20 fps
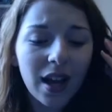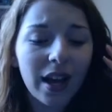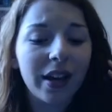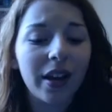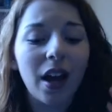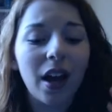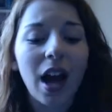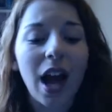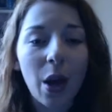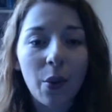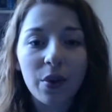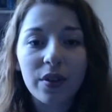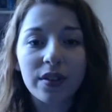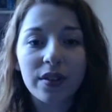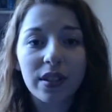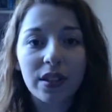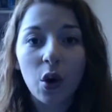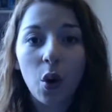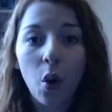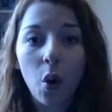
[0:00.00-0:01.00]
And I
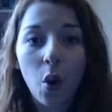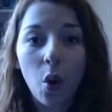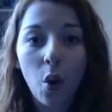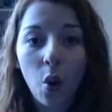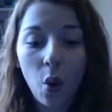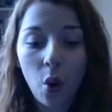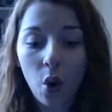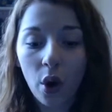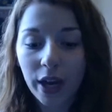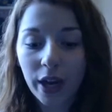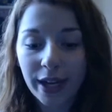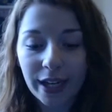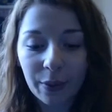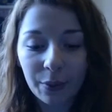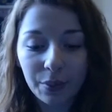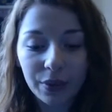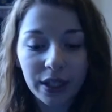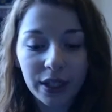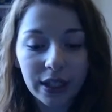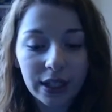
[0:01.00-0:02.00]
was in awe. I
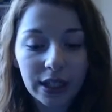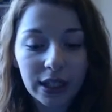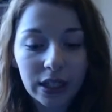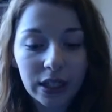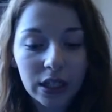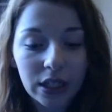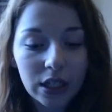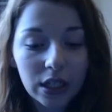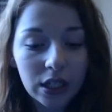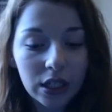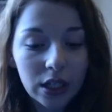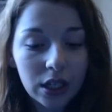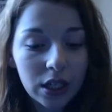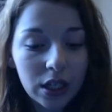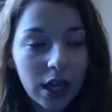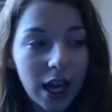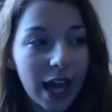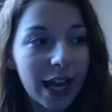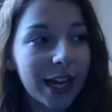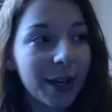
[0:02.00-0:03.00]
completely
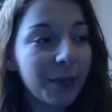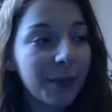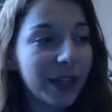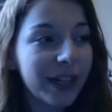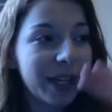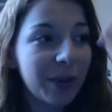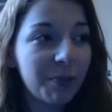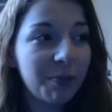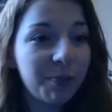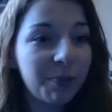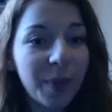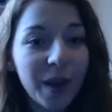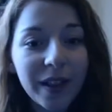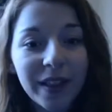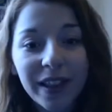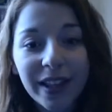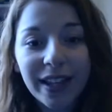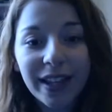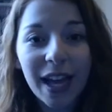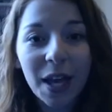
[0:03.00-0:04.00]

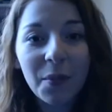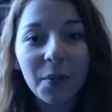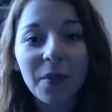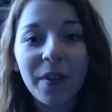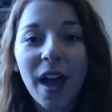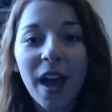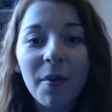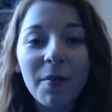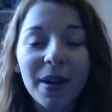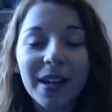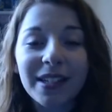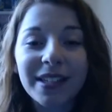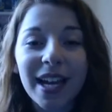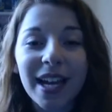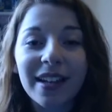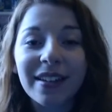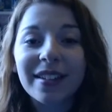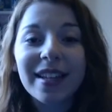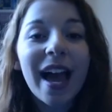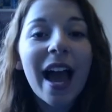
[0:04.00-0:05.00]
beat the game without my
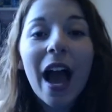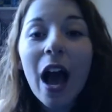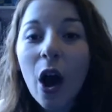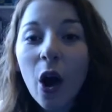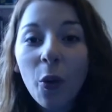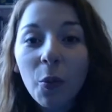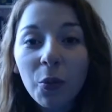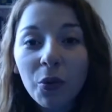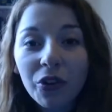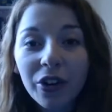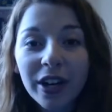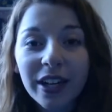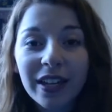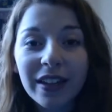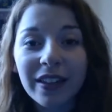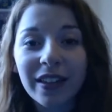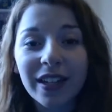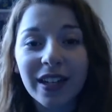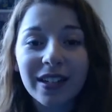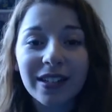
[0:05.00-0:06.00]
dad's help or
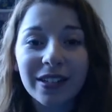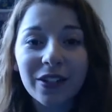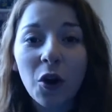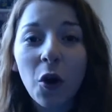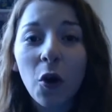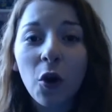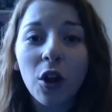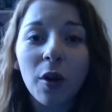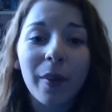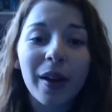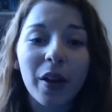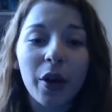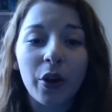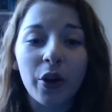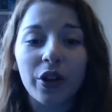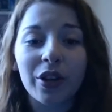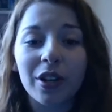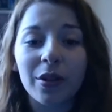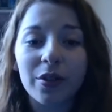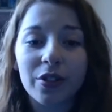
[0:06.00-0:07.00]
anything. I did it all on my
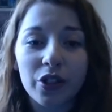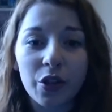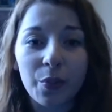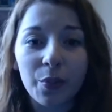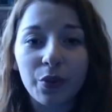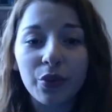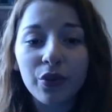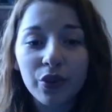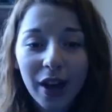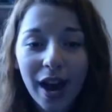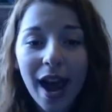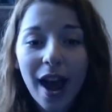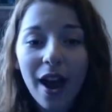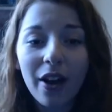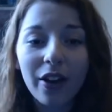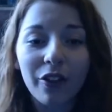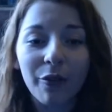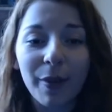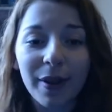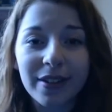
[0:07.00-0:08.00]
own, and I was so
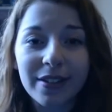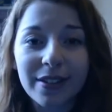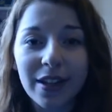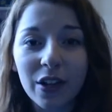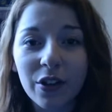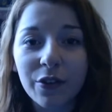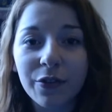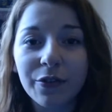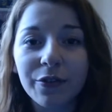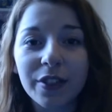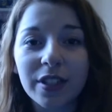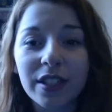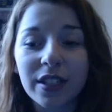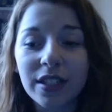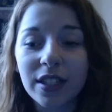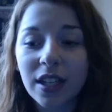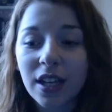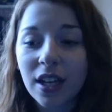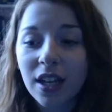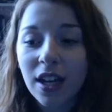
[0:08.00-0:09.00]
proud of myself.
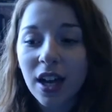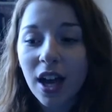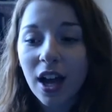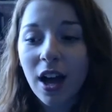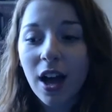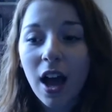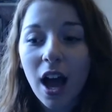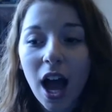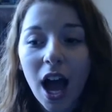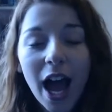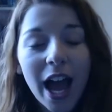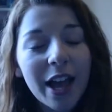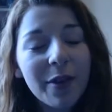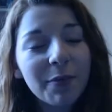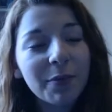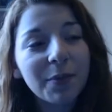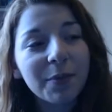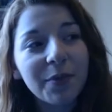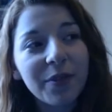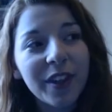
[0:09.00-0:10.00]
And I
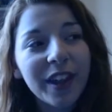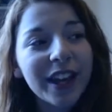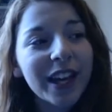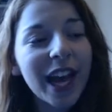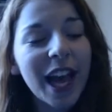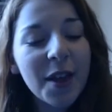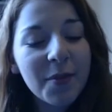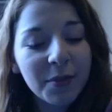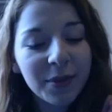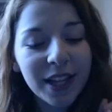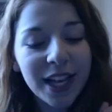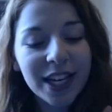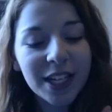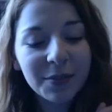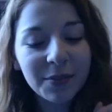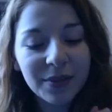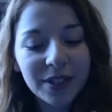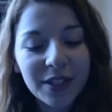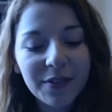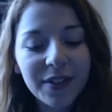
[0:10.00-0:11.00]
think I played
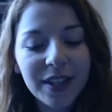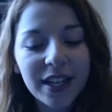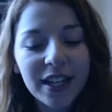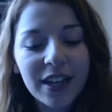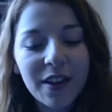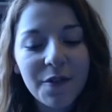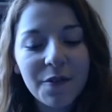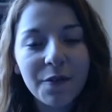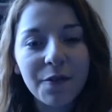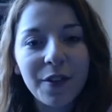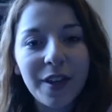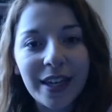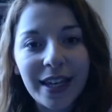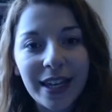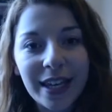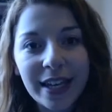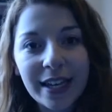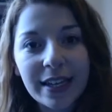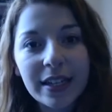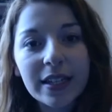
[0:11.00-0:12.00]
Oblivion for
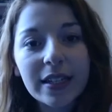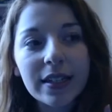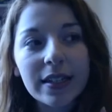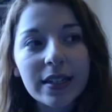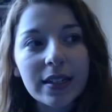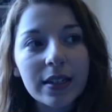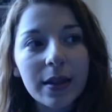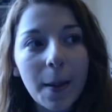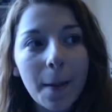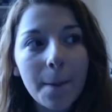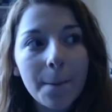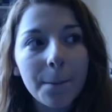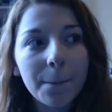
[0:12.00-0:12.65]
years.